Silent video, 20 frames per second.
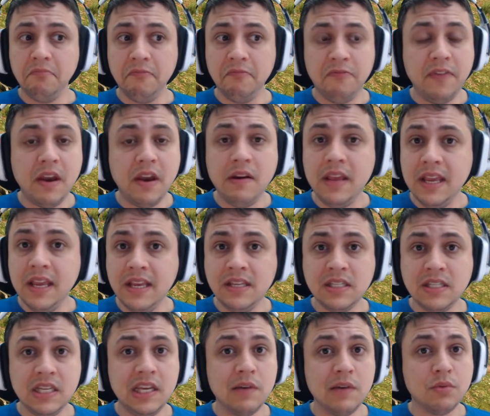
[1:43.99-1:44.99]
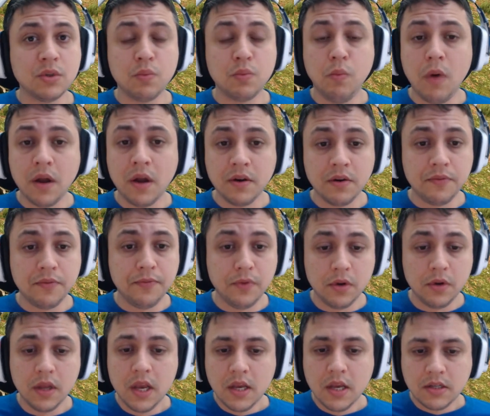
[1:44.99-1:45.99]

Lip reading: very easy. It was wonderful.